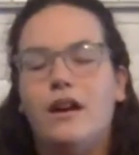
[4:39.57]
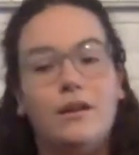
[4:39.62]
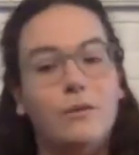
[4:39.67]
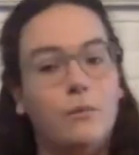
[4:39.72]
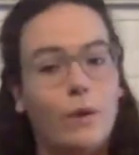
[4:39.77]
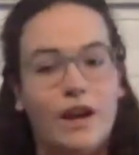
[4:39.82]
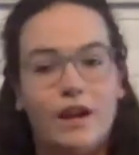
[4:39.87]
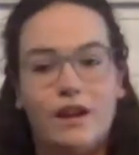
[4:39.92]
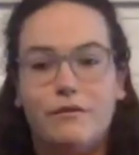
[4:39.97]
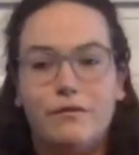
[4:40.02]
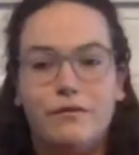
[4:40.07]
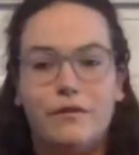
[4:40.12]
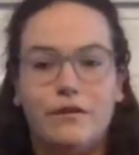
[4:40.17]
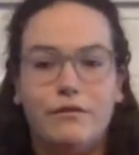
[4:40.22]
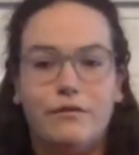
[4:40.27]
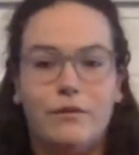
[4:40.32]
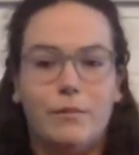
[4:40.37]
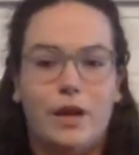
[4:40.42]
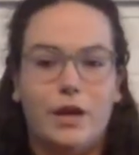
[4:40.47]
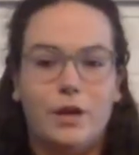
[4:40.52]
waiting for
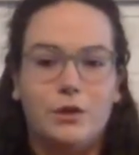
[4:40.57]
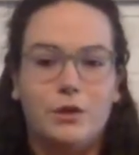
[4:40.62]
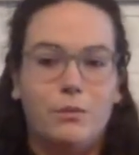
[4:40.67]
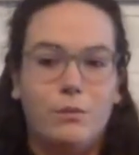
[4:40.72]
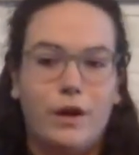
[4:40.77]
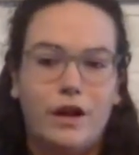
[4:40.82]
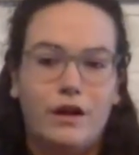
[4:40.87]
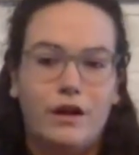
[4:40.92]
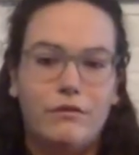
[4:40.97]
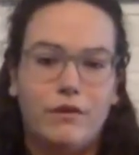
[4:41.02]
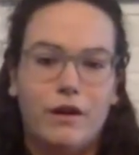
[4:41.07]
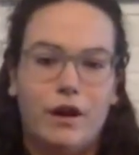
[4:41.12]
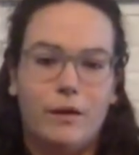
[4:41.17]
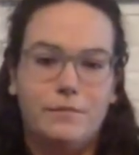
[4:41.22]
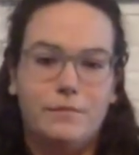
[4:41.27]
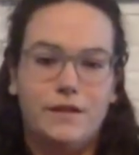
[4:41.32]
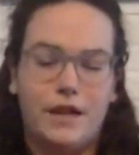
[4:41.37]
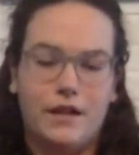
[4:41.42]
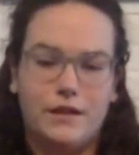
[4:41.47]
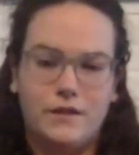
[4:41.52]
information, waiting for
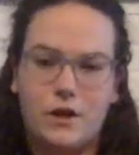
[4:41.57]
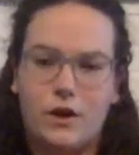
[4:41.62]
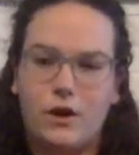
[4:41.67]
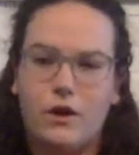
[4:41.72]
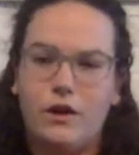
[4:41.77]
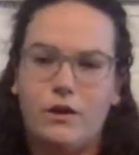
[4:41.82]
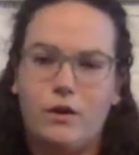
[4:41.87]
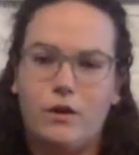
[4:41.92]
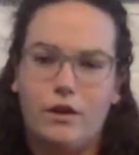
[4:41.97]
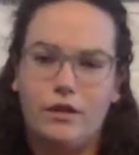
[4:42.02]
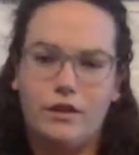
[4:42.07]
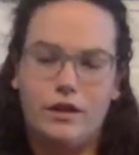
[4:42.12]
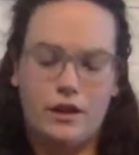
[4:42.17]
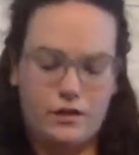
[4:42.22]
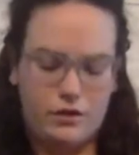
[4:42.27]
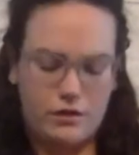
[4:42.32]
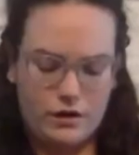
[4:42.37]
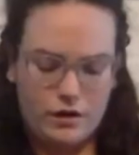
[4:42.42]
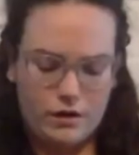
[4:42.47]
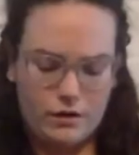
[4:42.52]
updates. Her and all the
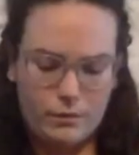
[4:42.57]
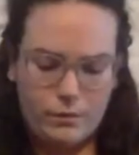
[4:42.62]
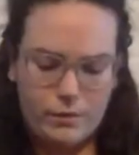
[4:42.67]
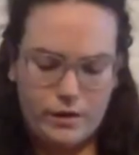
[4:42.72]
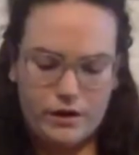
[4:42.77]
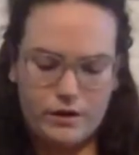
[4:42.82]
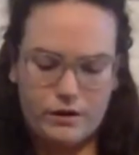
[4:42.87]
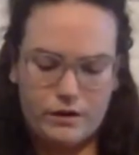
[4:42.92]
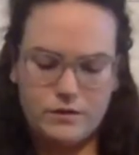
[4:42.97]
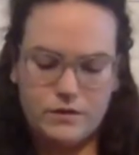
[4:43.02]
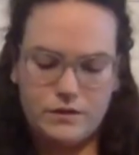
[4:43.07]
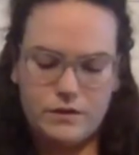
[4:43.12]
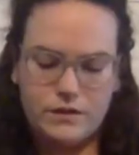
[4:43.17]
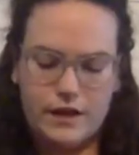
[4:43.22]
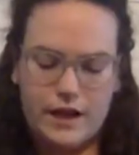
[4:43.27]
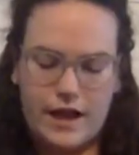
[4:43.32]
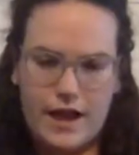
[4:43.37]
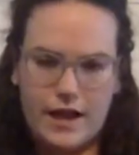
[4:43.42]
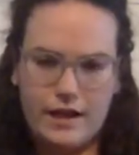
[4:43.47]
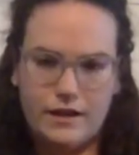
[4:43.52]
other widows
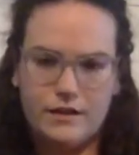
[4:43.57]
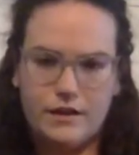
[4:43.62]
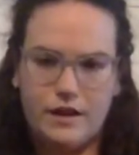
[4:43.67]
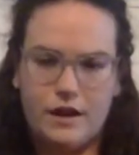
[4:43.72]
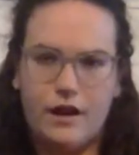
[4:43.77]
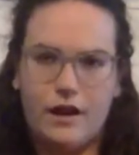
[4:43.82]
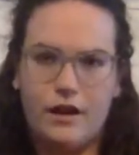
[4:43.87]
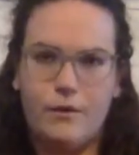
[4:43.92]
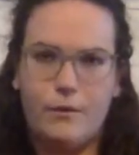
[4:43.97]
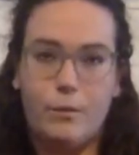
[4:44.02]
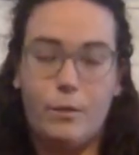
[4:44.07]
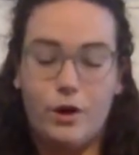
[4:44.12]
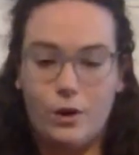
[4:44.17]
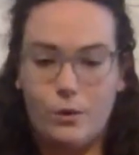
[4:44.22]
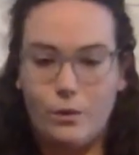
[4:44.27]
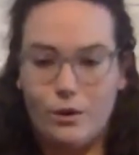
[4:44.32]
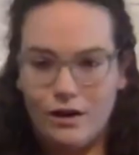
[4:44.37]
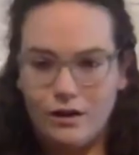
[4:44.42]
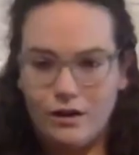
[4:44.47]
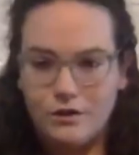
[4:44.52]
and
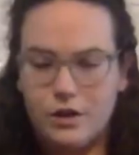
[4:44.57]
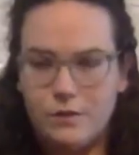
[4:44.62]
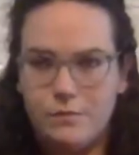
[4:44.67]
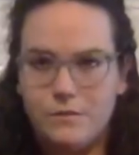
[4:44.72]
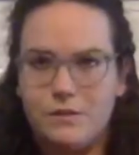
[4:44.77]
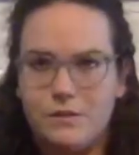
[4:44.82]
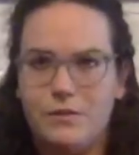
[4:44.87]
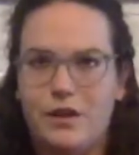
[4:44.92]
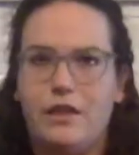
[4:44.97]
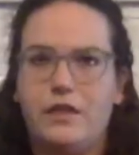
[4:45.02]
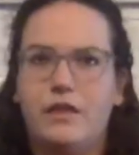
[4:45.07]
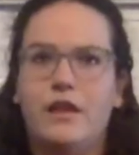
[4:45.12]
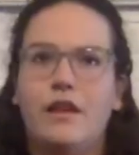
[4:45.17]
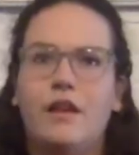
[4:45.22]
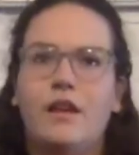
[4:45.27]
widower, Jim Smith,